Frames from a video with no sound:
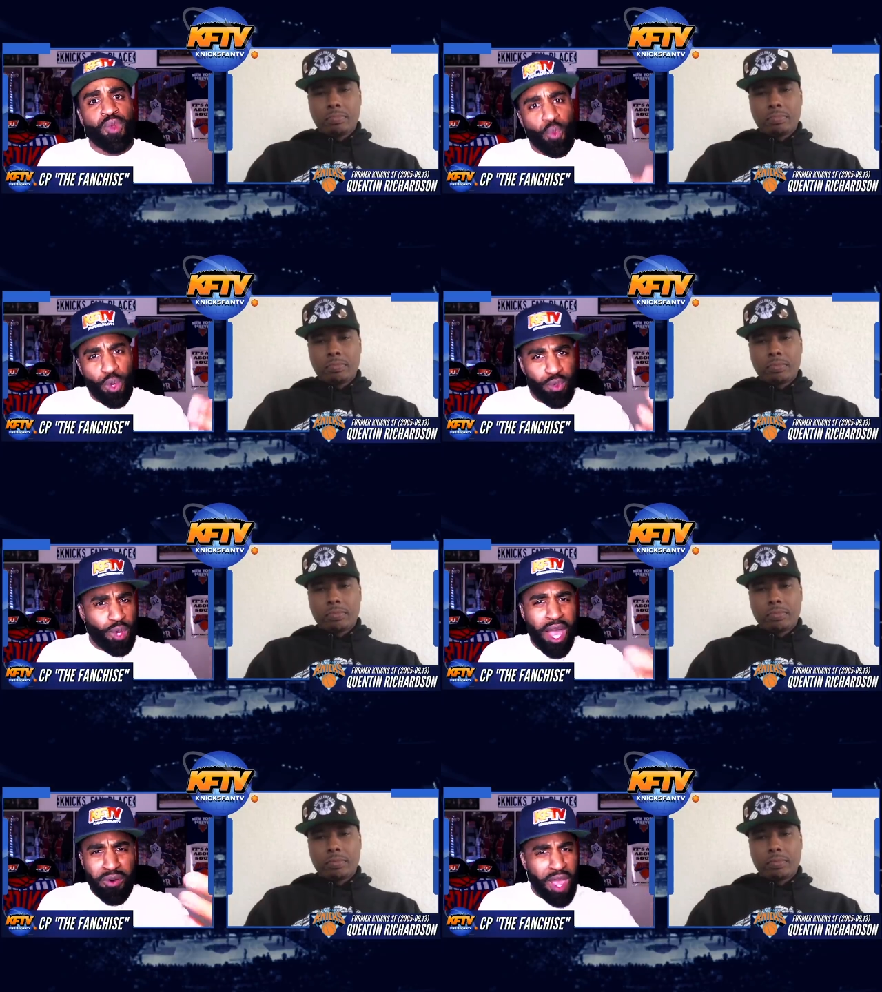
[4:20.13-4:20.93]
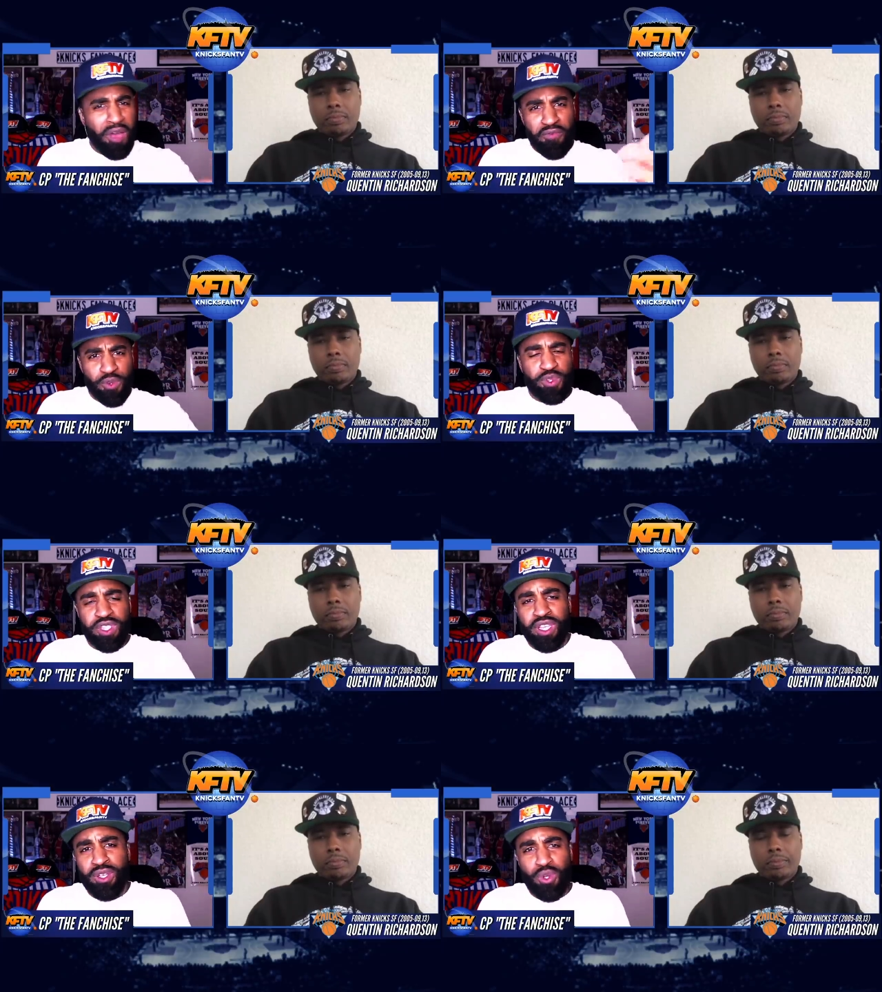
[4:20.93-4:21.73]
Speaker 1: what, what how, how have you
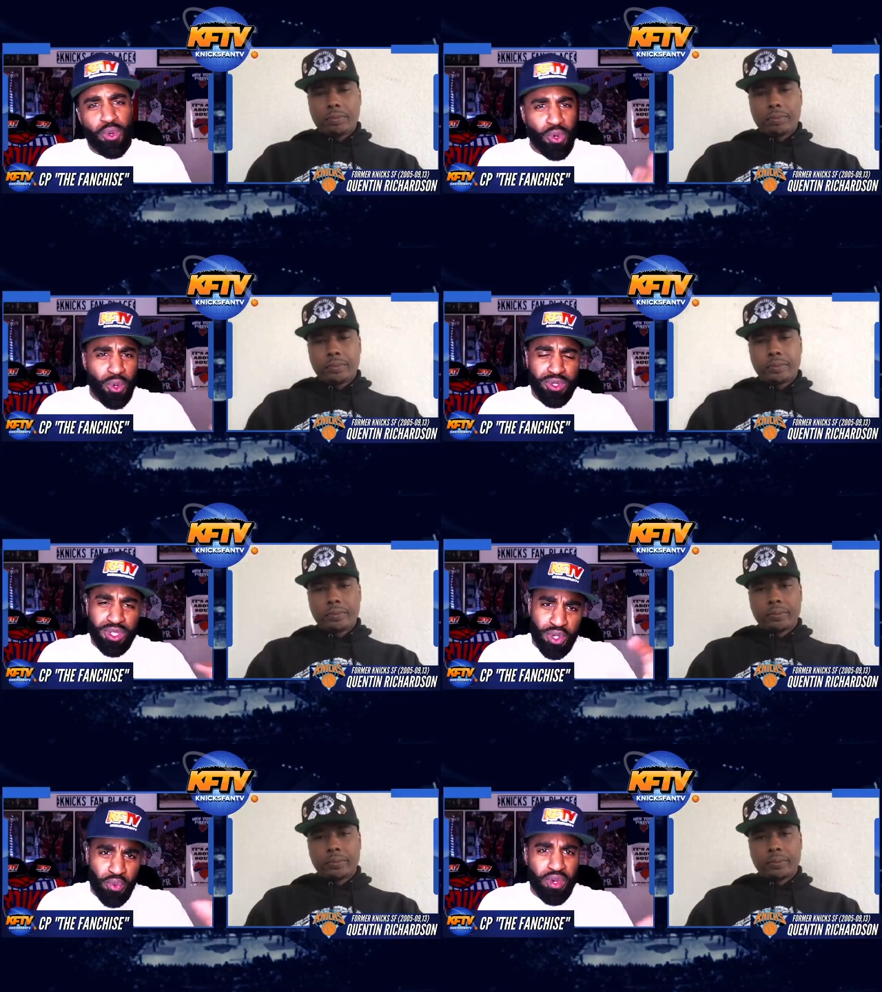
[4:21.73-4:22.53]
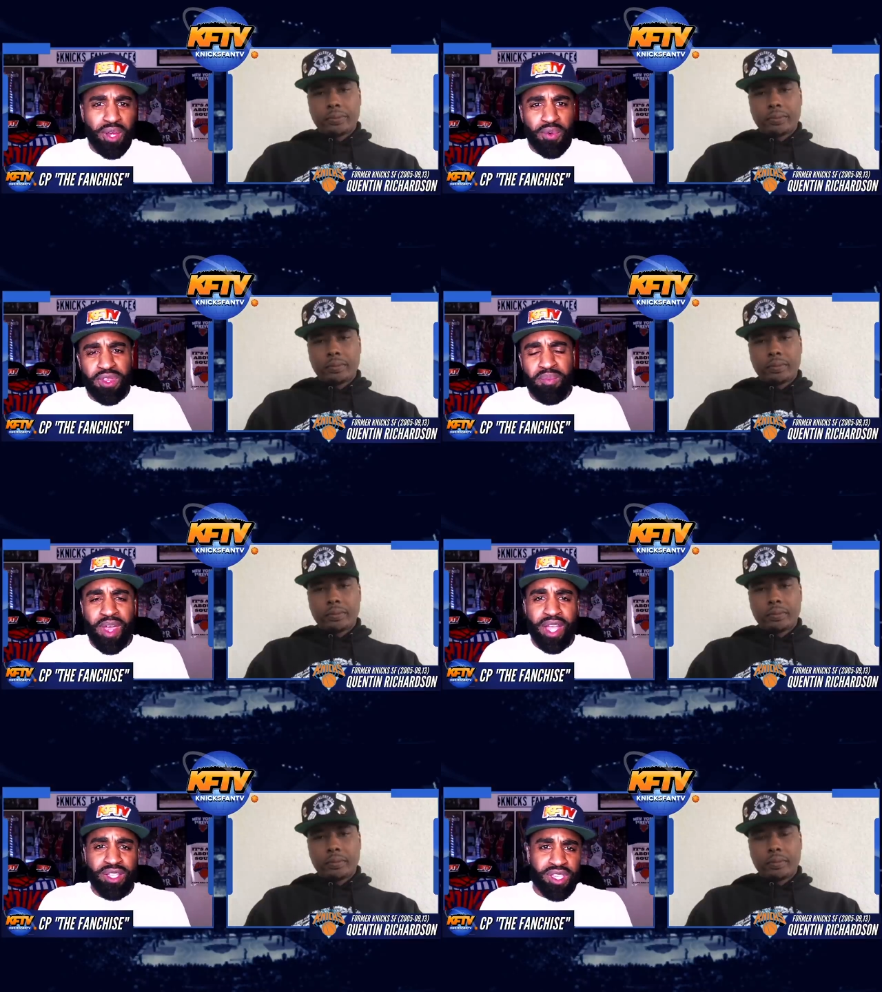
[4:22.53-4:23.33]
seen you know Gordon's career with the
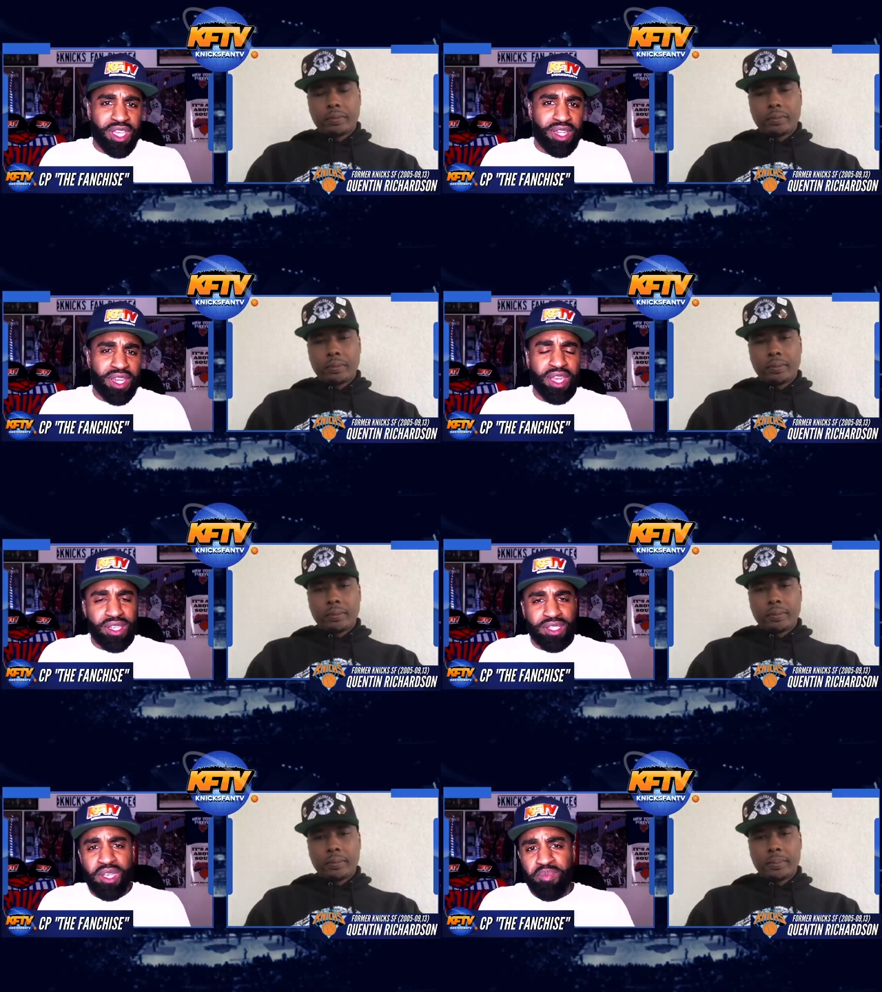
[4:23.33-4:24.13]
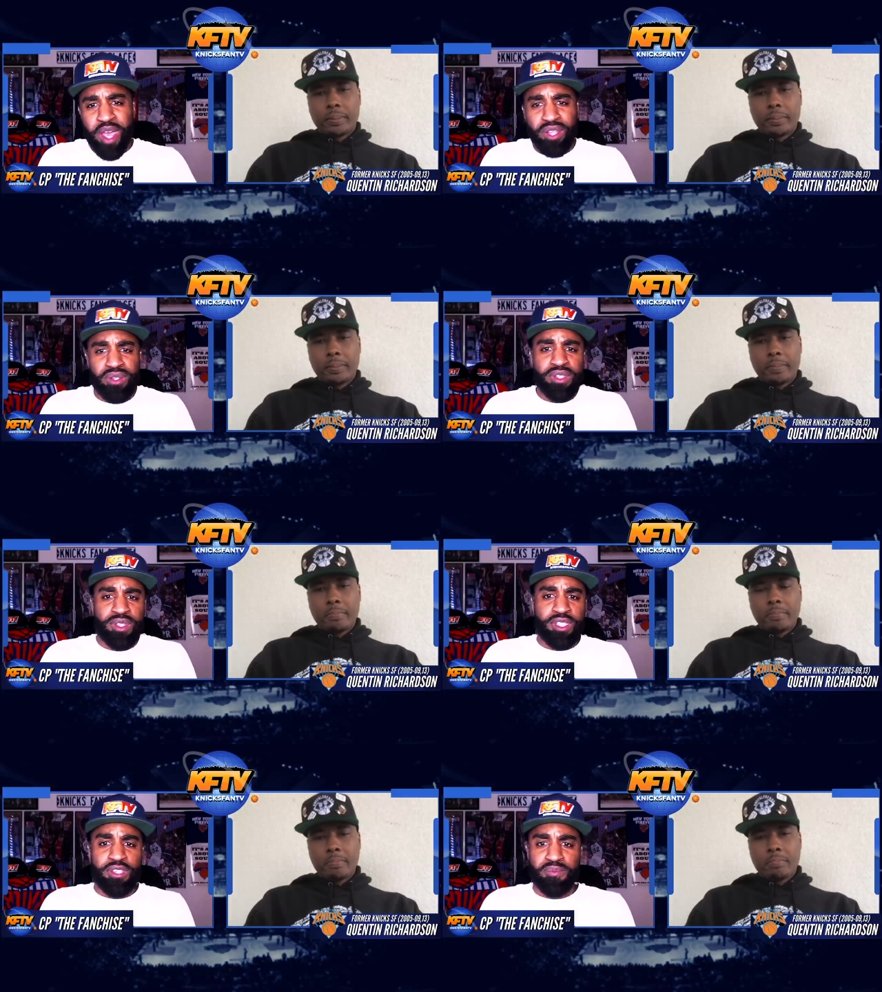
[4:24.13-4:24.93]
Magic and, and his impact on this
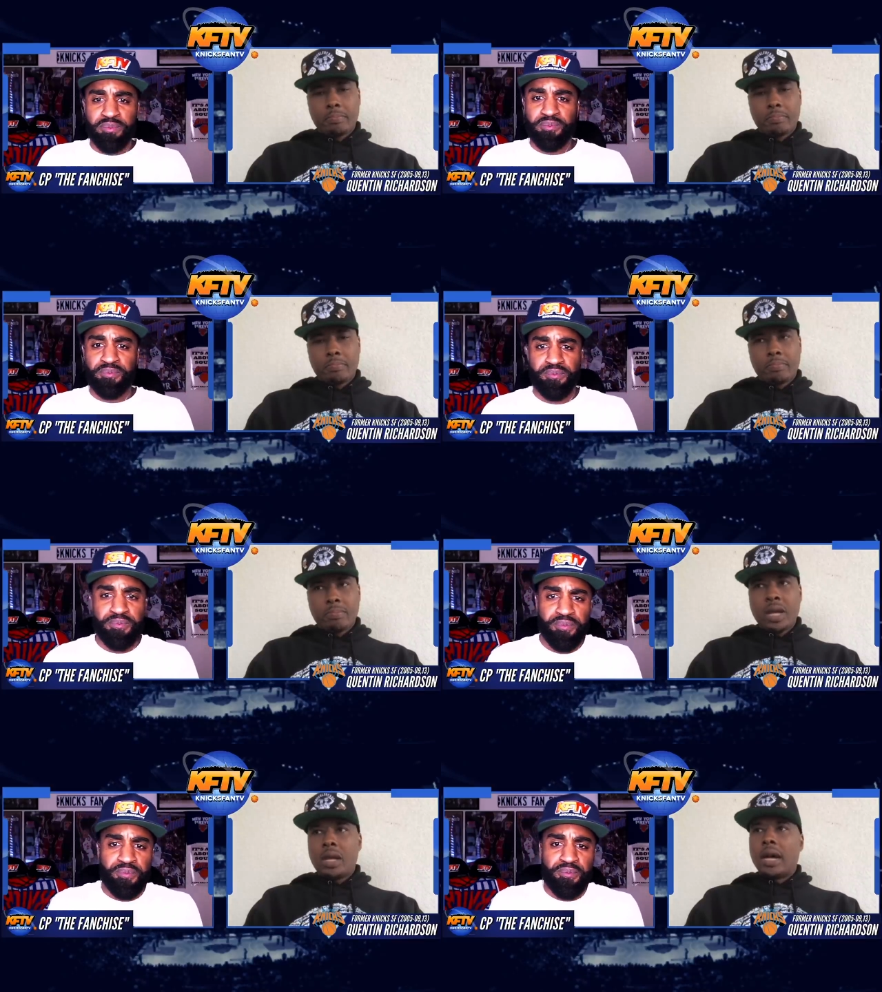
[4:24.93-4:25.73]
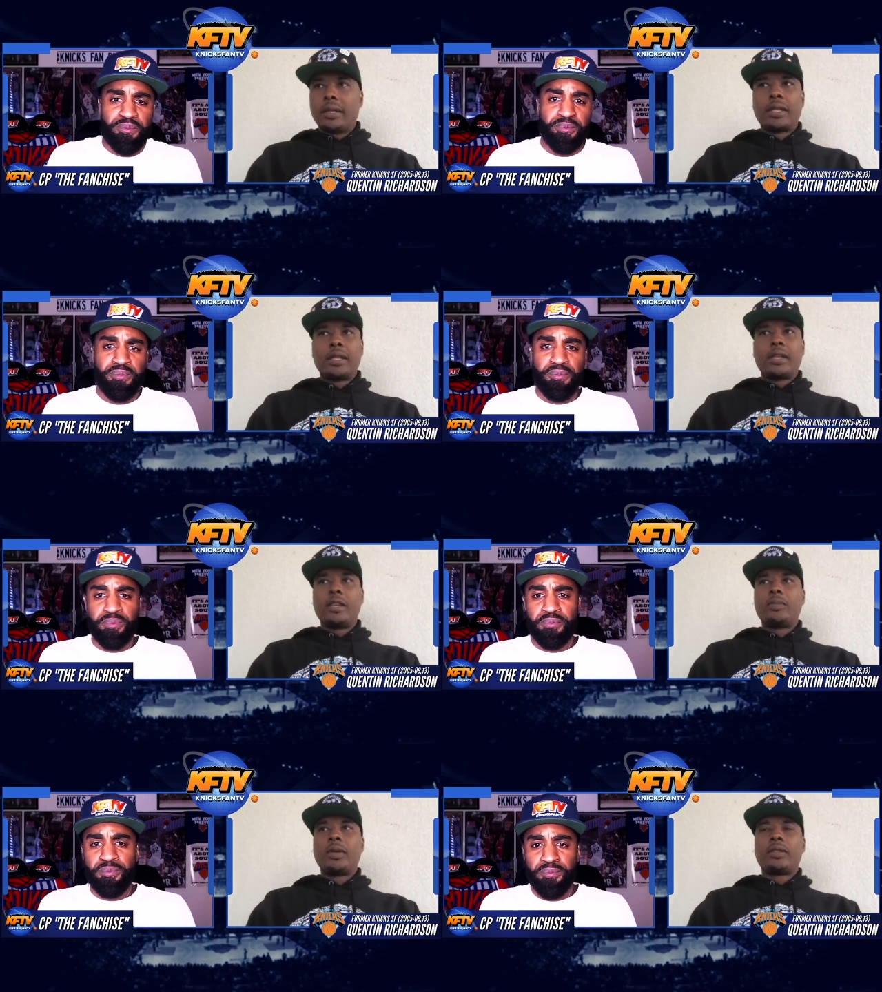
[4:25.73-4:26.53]
team?
Speaker 2: I think
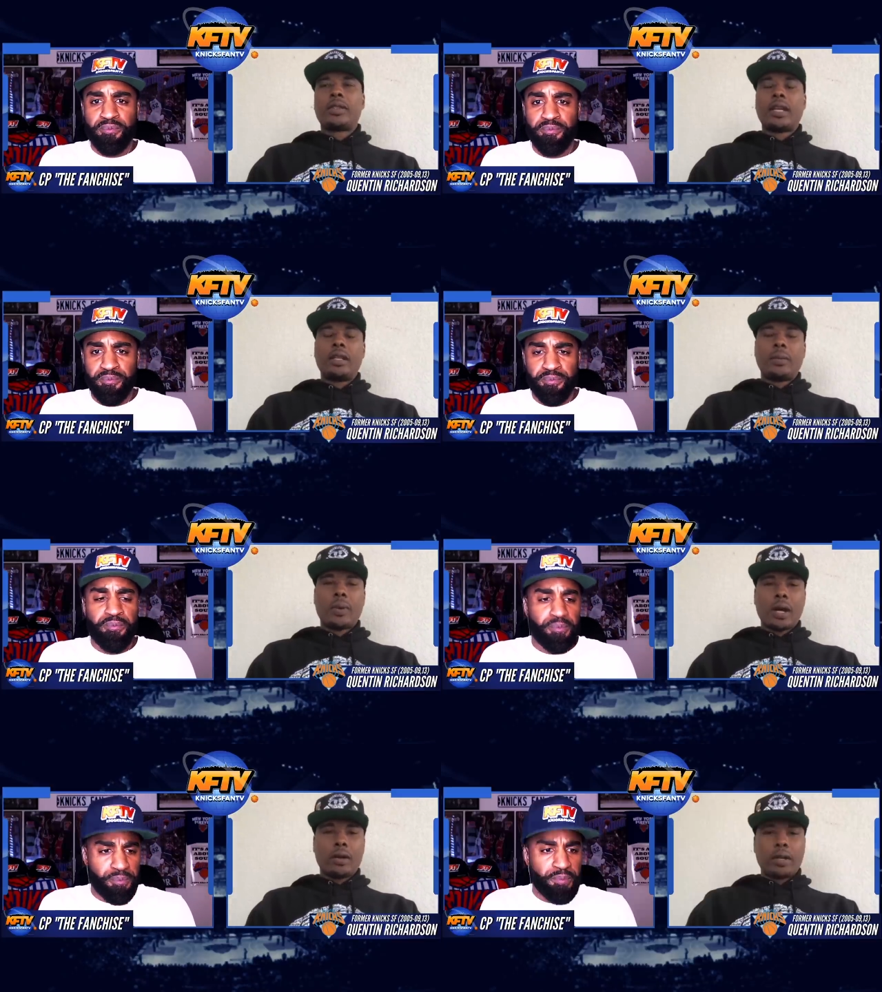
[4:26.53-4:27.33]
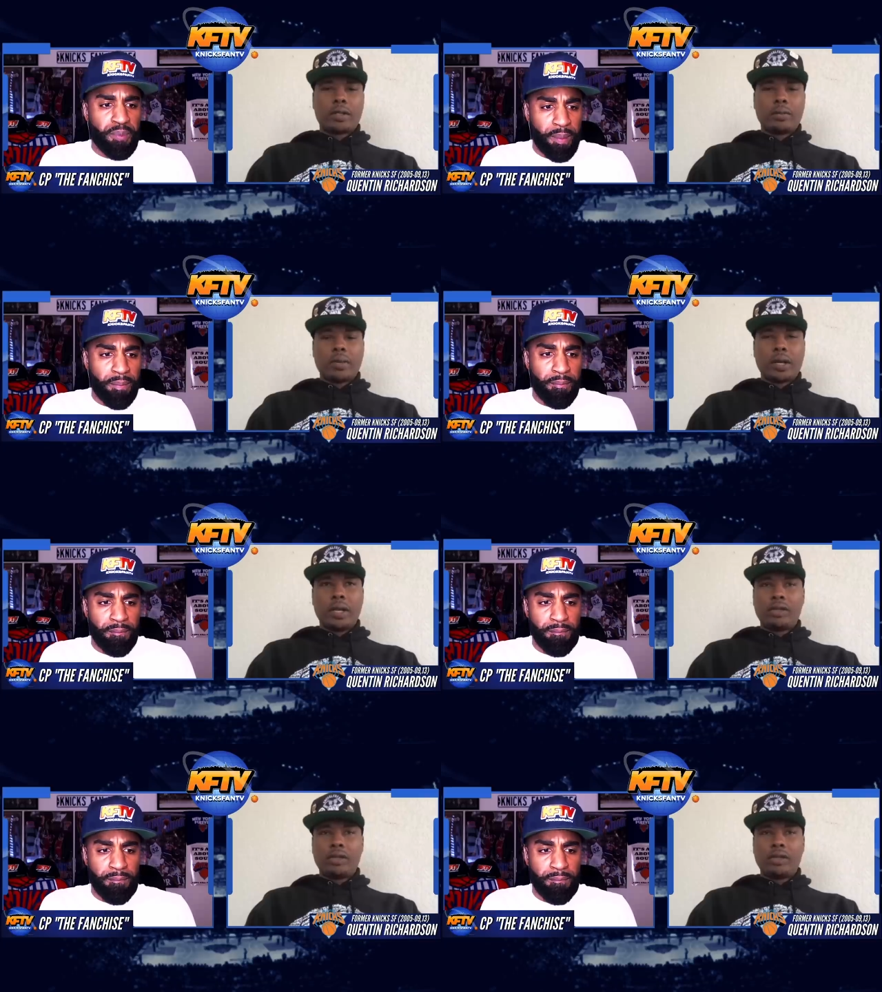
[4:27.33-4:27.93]
he's been steadily progressing, man.